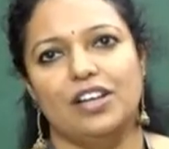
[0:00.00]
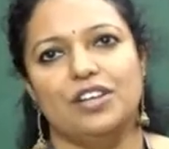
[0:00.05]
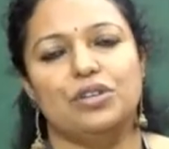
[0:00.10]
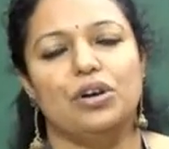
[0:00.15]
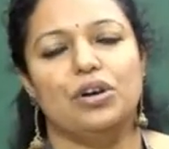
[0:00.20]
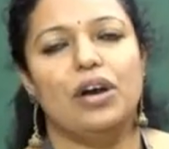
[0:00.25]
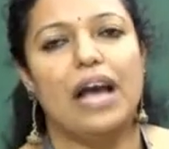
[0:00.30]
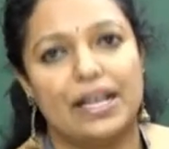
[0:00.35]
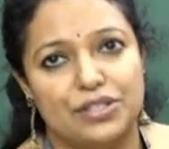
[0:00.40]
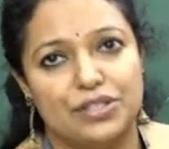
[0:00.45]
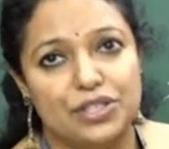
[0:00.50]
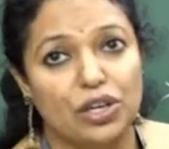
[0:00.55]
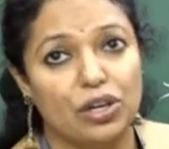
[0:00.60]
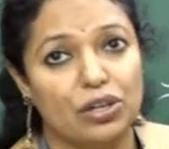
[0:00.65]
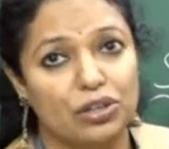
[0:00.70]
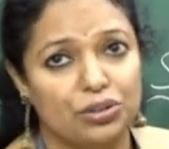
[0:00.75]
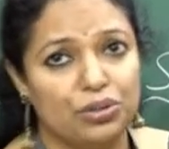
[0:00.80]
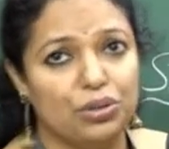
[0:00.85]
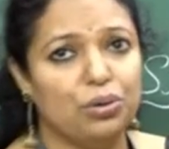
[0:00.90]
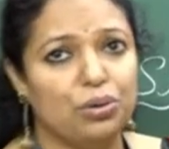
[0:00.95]
So as you
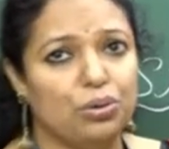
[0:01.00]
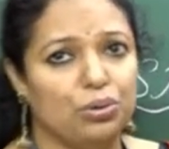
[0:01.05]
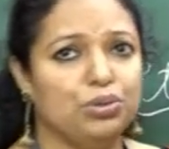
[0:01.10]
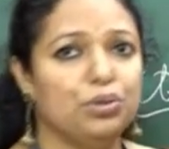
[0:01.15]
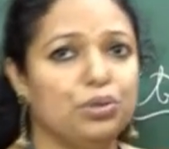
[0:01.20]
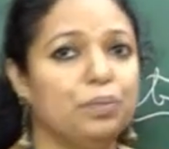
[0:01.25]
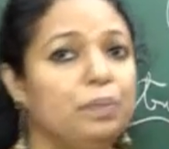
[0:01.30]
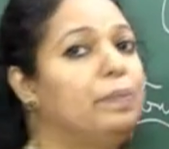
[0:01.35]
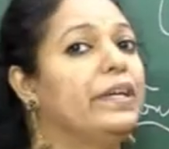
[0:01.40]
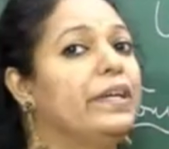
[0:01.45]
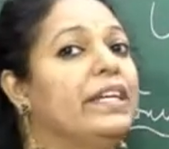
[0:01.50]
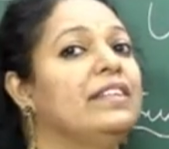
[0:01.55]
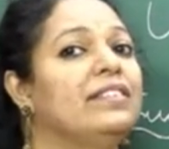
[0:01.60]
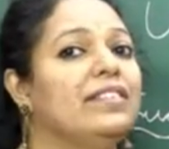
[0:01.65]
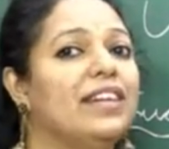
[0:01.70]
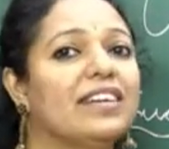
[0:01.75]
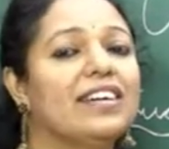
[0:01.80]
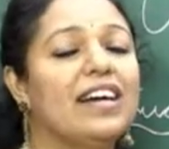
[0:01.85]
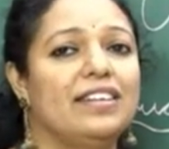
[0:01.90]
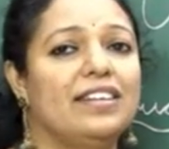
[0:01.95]
all know, to print
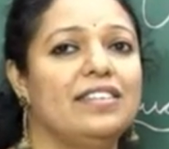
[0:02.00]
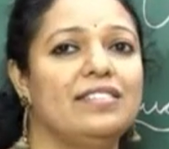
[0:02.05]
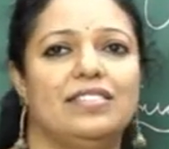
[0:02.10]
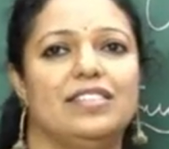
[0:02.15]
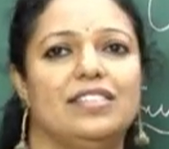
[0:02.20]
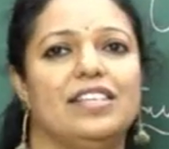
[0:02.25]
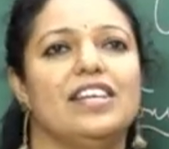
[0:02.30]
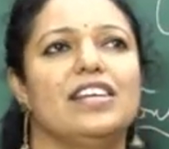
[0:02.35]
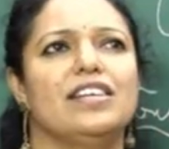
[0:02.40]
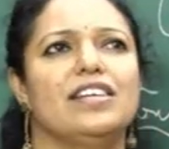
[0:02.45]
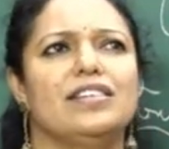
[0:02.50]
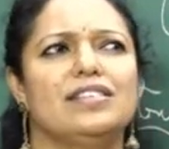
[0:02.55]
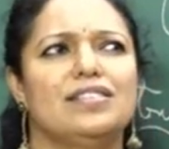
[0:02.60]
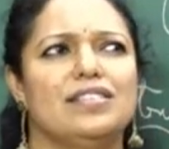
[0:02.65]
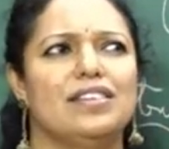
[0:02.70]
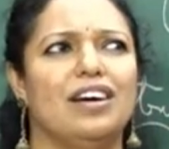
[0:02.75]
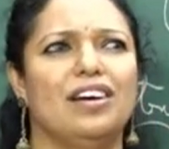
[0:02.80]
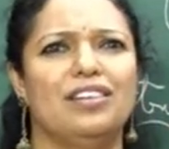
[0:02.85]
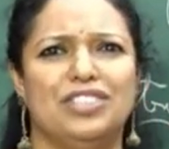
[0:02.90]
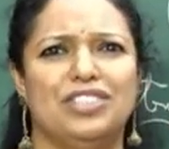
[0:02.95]
the
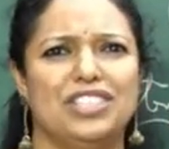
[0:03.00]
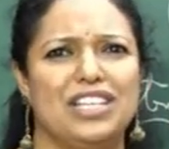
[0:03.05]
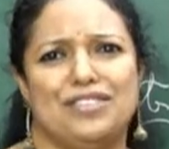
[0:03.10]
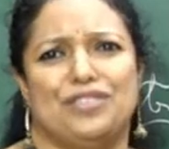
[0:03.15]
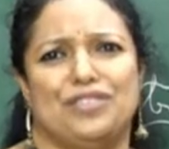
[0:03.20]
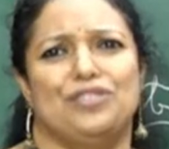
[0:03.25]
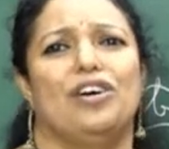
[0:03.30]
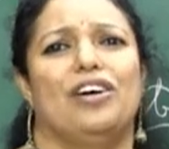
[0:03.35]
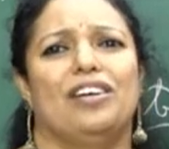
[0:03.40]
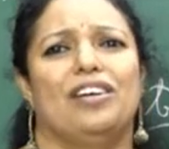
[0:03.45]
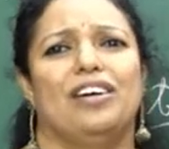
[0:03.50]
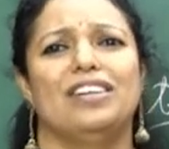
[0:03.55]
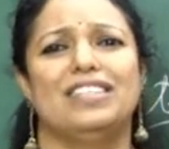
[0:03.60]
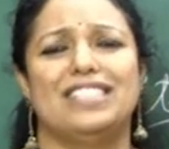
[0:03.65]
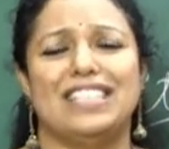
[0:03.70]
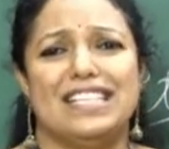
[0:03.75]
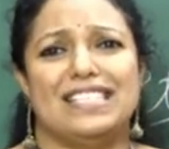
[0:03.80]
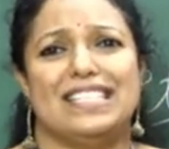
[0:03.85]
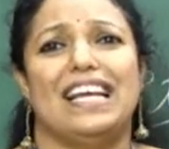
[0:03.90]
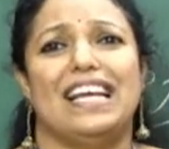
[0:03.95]
currencies just
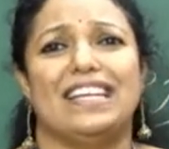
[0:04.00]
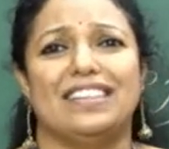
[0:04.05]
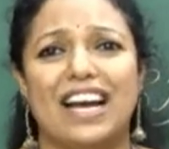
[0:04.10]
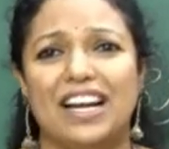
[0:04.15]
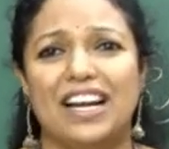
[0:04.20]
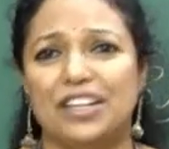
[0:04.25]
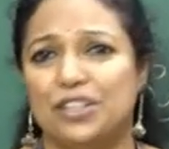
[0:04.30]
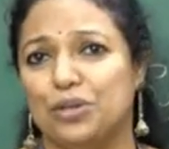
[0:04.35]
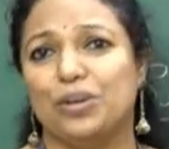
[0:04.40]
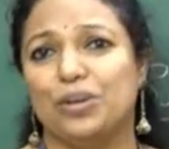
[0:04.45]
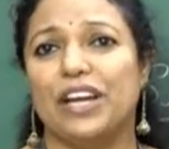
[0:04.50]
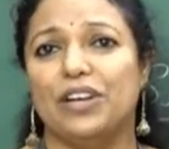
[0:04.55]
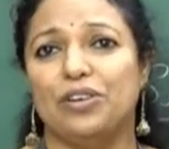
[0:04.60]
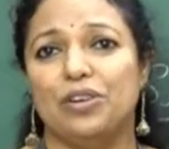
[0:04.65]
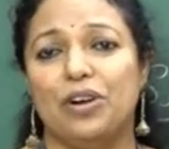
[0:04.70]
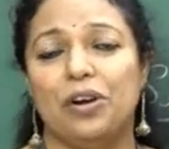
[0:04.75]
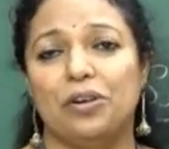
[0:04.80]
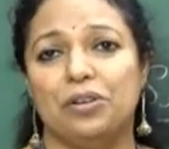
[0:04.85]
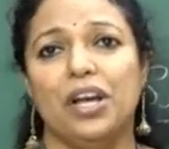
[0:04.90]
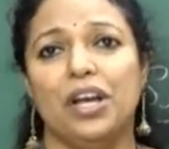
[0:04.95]
like that, you
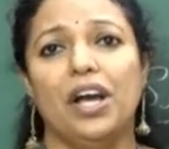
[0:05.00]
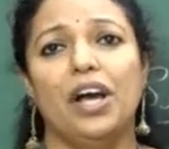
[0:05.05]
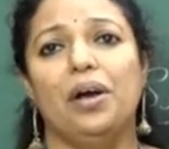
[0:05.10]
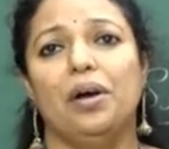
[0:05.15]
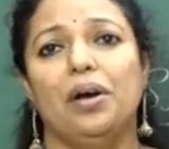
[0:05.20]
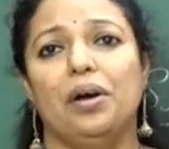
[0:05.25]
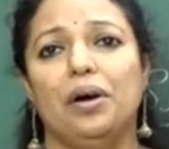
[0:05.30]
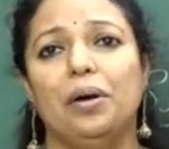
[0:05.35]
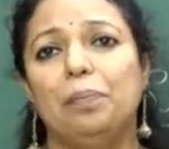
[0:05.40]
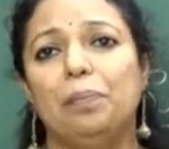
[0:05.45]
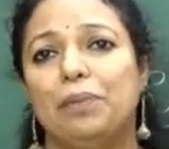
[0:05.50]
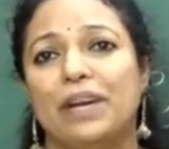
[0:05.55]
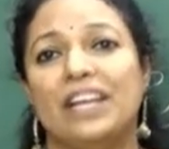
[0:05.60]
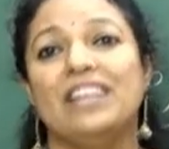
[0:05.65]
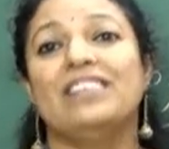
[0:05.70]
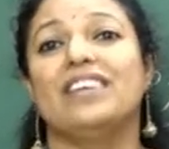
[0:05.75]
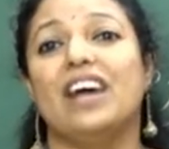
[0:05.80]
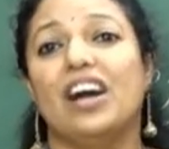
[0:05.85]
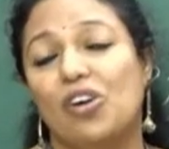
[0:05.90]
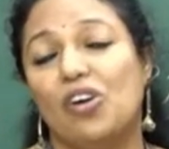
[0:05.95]
cannot
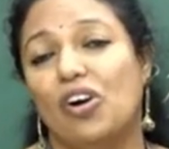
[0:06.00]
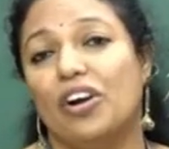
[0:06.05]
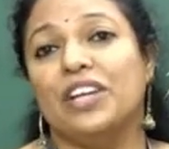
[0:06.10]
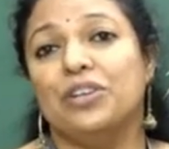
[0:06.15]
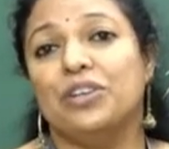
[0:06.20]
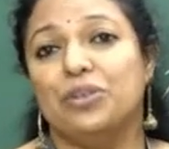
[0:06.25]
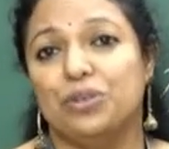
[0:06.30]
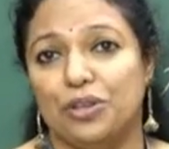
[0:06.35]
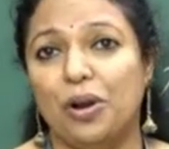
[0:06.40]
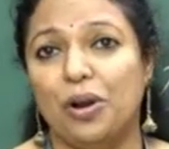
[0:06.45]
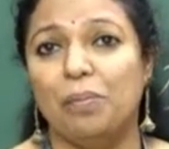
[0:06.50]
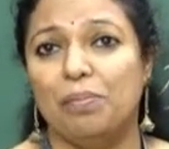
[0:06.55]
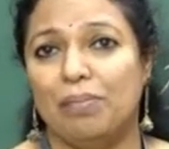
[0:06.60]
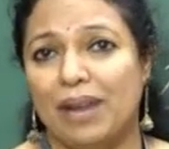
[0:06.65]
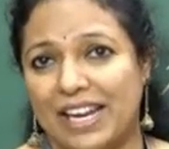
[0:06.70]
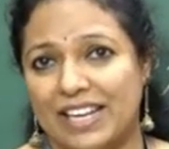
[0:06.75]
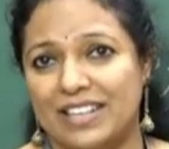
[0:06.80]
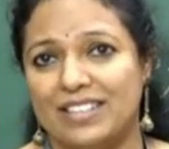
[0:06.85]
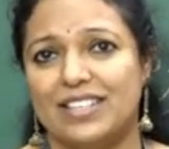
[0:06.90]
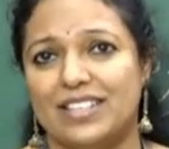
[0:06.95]
print according to your
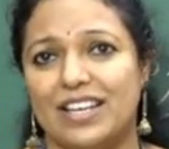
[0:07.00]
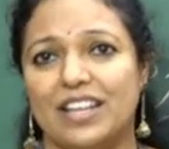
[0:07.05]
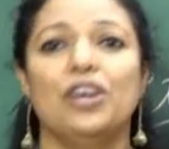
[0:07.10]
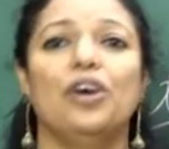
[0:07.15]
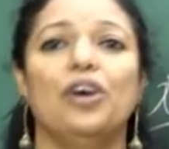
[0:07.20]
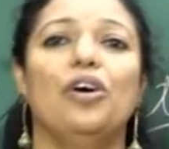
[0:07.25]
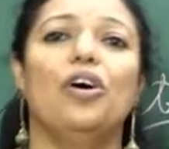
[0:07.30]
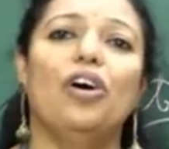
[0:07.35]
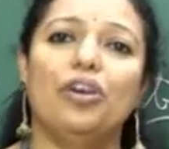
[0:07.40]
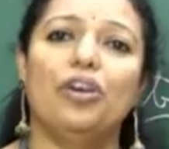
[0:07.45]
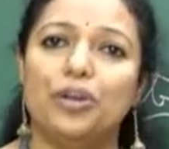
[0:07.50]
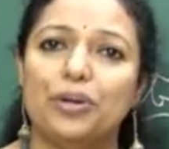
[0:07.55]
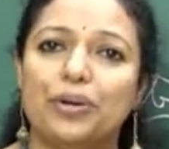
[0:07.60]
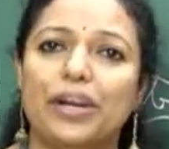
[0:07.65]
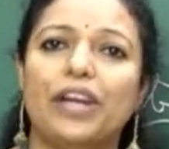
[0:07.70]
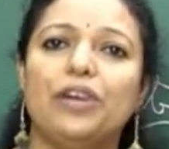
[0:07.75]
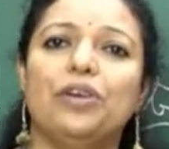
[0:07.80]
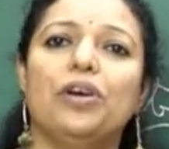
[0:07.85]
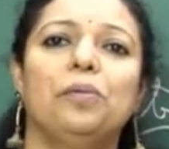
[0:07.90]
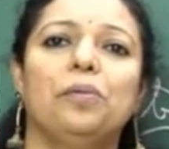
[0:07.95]
mindset, or you
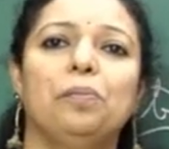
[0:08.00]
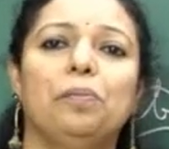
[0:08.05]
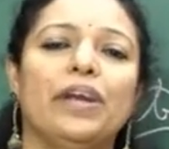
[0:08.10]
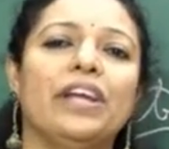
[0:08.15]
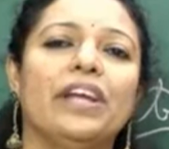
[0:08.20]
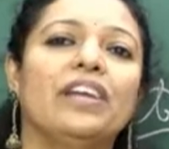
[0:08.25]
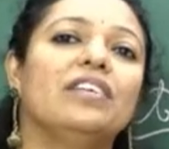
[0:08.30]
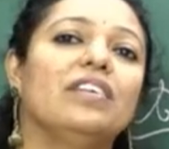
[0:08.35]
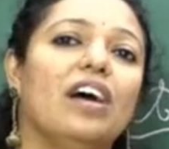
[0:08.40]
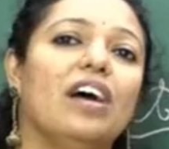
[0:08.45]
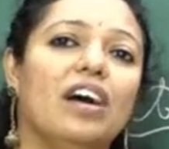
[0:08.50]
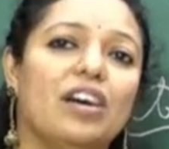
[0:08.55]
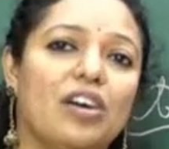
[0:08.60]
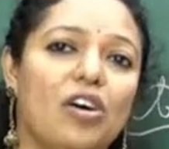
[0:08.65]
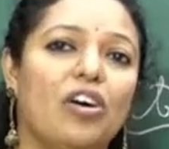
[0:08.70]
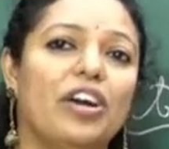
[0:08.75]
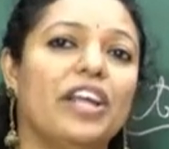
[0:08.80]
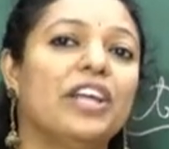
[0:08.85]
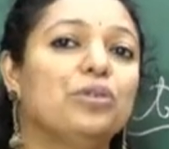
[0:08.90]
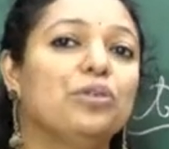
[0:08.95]
cannot print
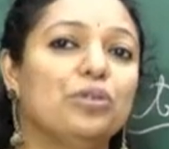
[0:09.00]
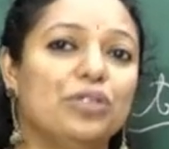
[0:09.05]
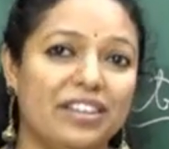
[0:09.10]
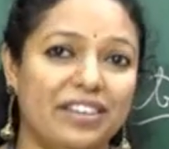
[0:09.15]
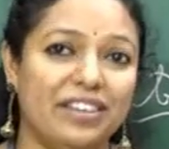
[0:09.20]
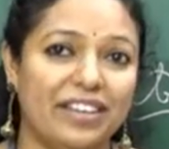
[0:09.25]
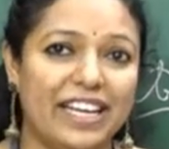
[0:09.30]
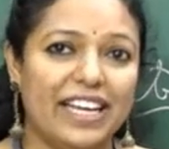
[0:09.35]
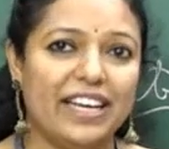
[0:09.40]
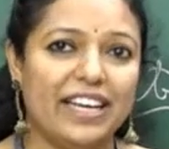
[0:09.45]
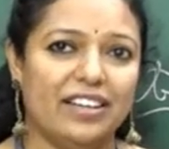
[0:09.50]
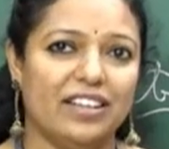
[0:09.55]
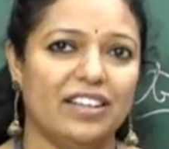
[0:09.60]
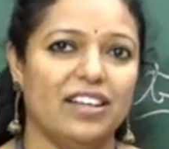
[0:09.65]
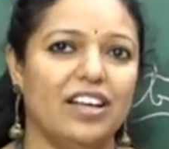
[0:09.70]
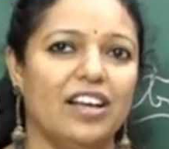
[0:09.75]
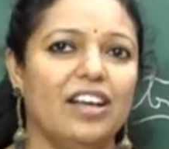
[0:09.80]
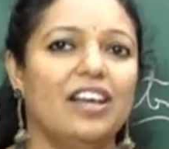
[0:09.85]
according to the need.